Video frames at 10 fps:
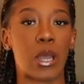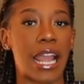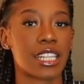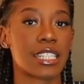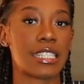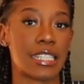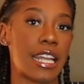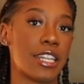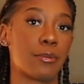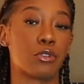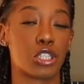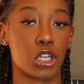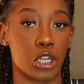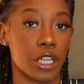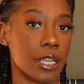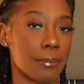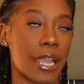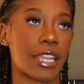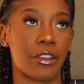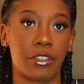So I actually did end up returning
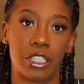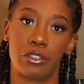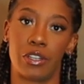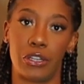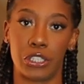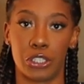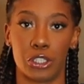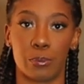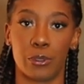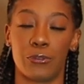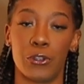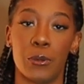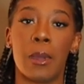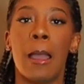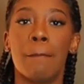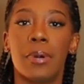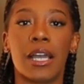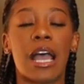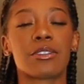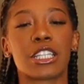my Carolina Herrera Good Girl perfume, but
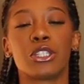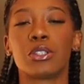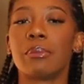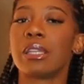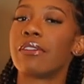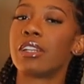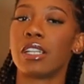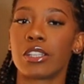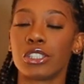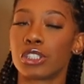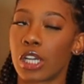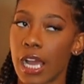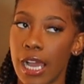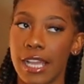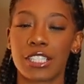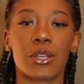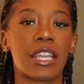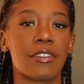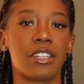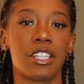I was like, you know, let me give it another try. So I
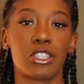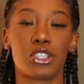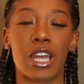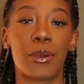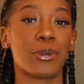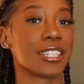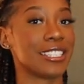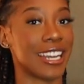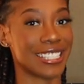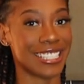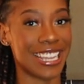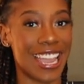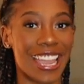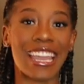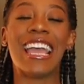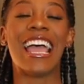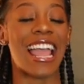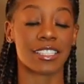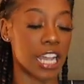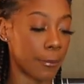give it another try with Dossier.
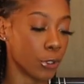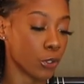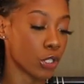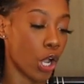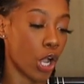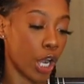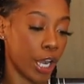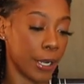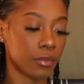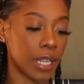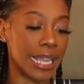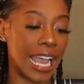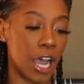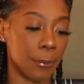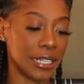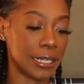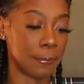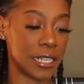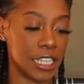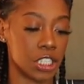The top notes are almond and
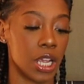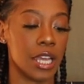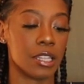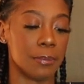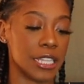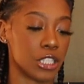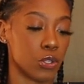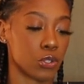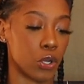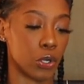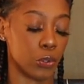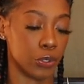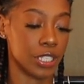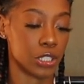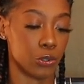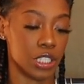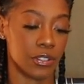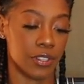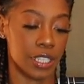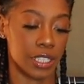peach. The base notes are orris, orange
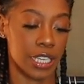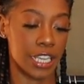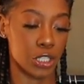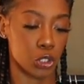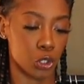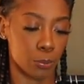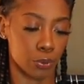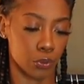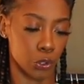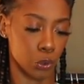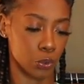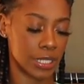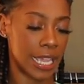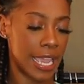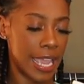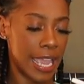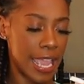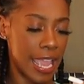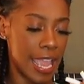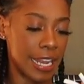and vanilla, and tuberose
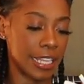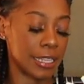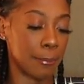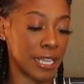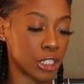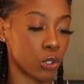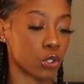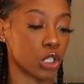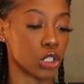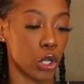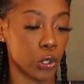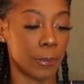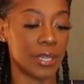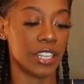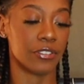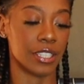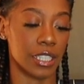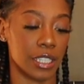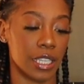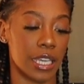and the base notes are tonka bean,
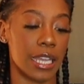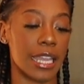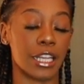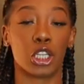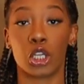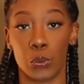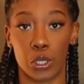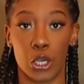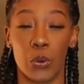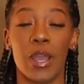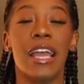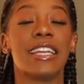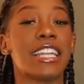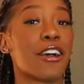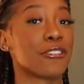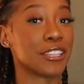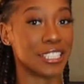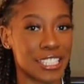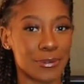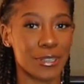vanilla, and cocoa. Now for
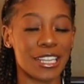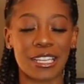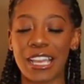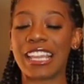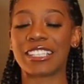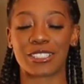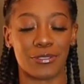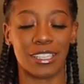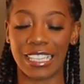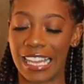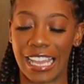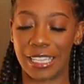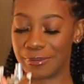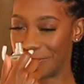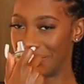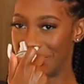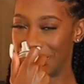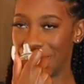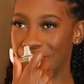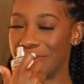this one, it's really like,
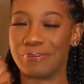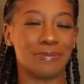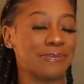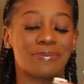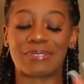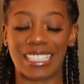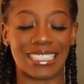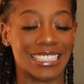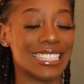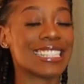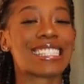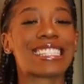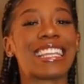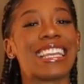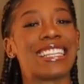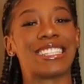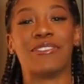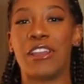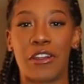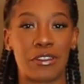this is
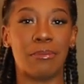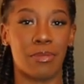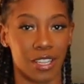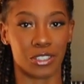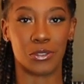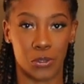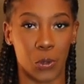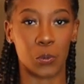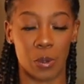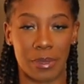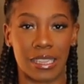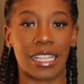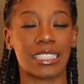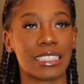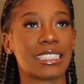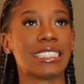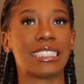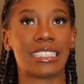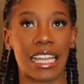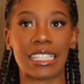very much grown woman. Like this is the
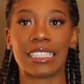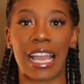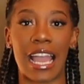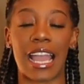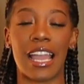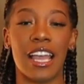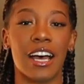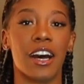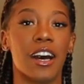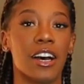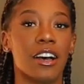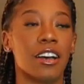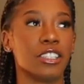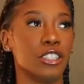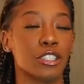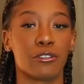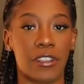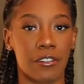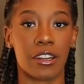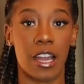scent that uh, your
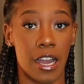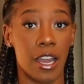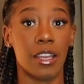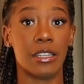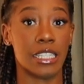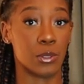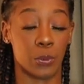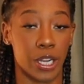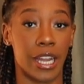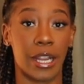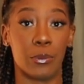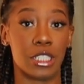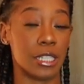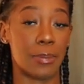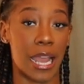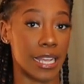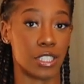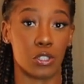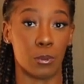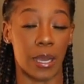favorite aunt is wearing when she
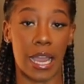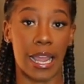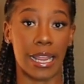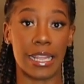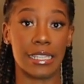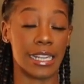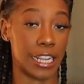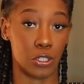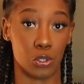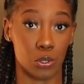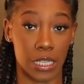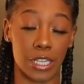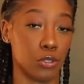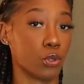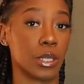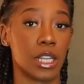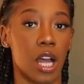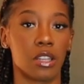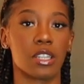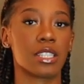passes you by and hands you, slides you $20.
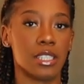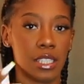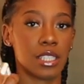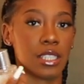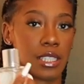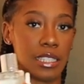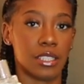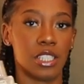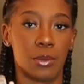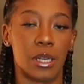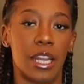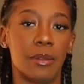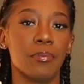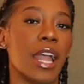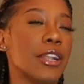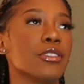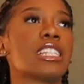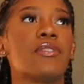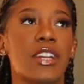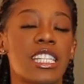This is the scent that she's wearing. I know
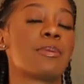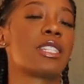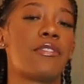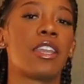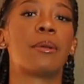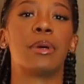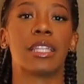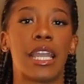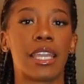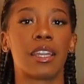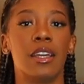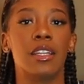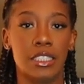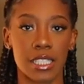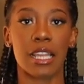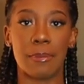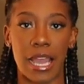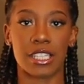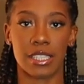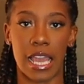that's very specific, but like, just
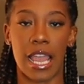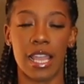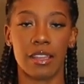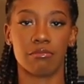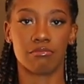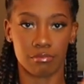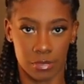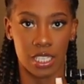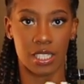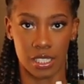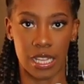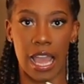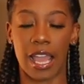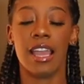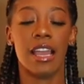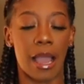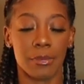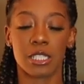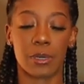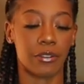imagine that. This is that. I'm
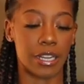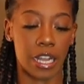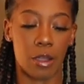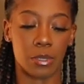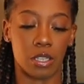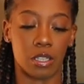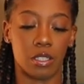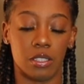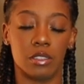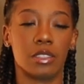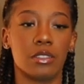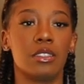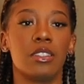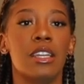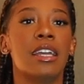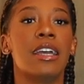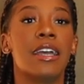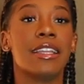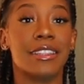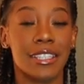gonna spray it right now because
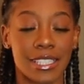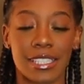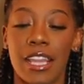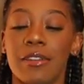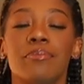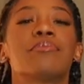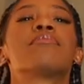this scent,